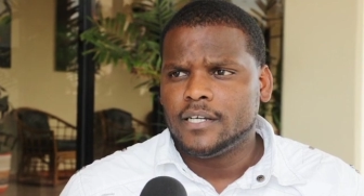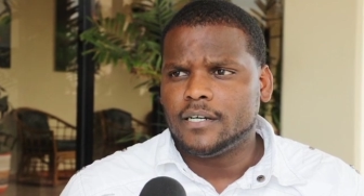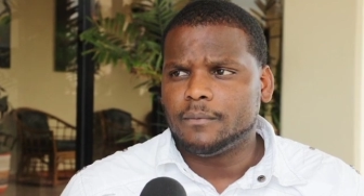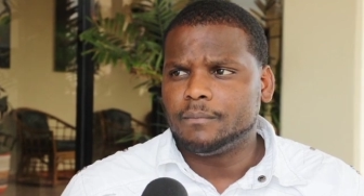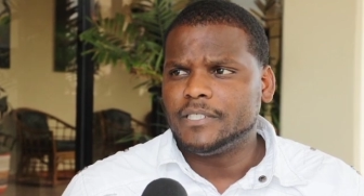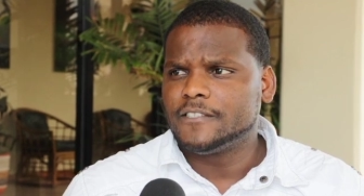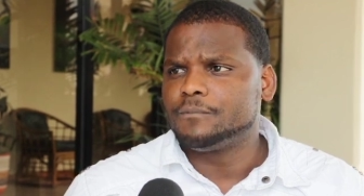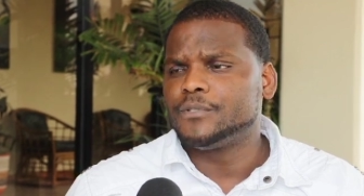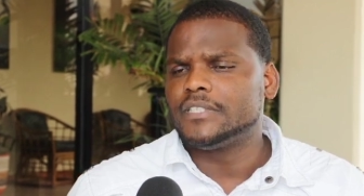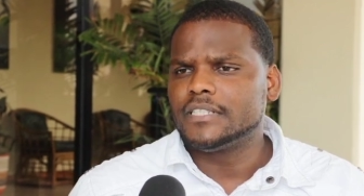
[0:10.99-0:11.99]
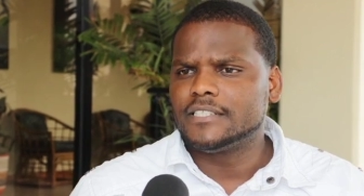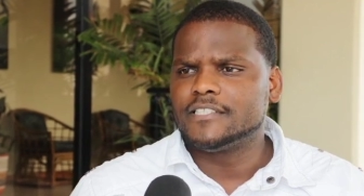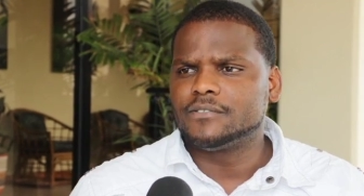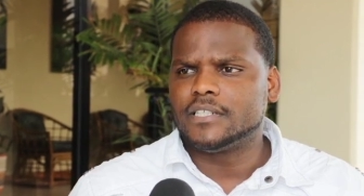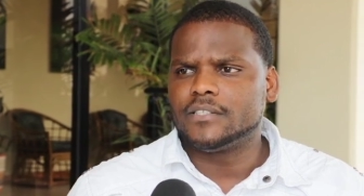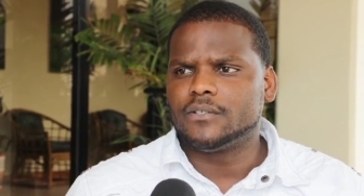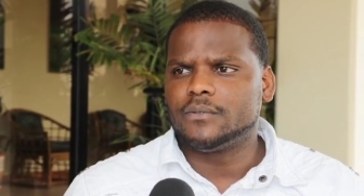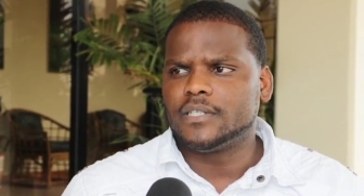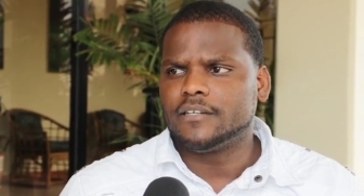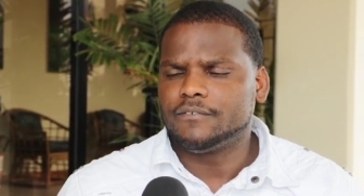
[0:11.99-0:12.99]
um, based on projections right now, we are